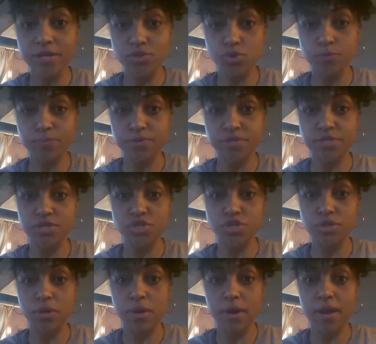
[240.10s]
do the
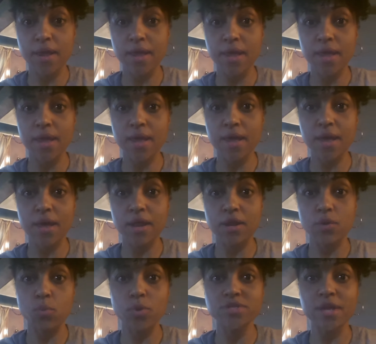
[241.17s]
procedure,
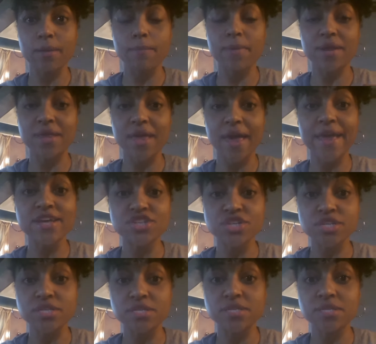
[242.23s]
and what type of
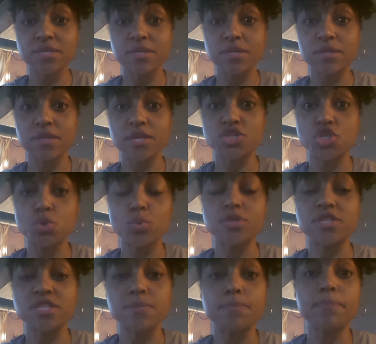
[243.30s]
medications that you would
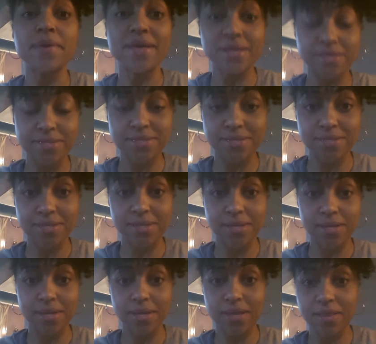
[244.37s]
dispense
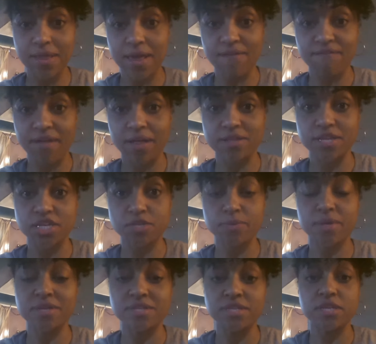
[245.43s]
in that validation.
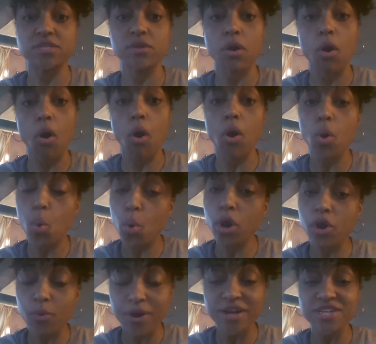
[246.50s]
Because these are all
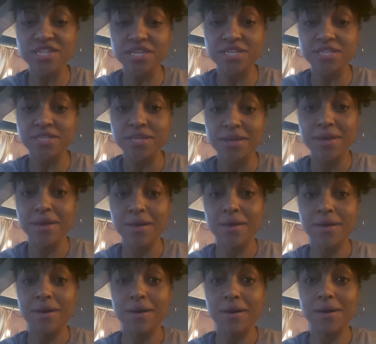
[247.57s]
core questions
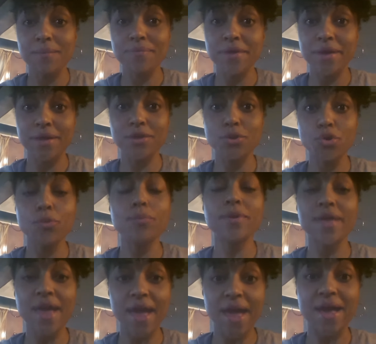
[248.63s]
that you'll
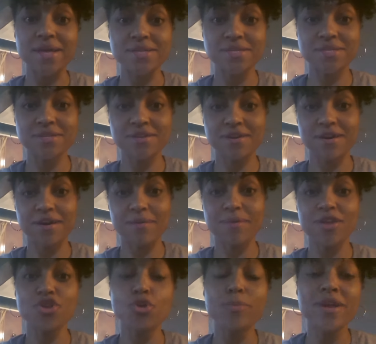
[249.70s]
be asked
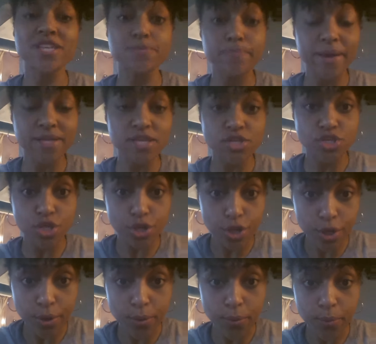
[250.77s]
and you'll be expected to
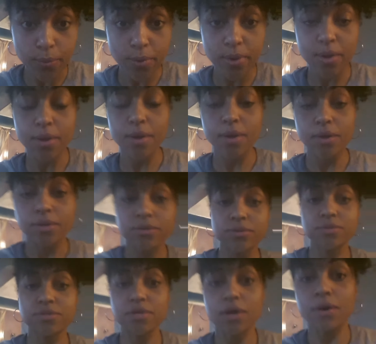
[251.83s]
know.
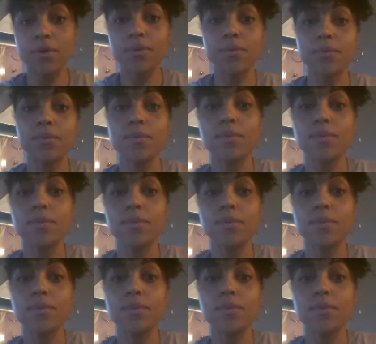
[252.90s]
So,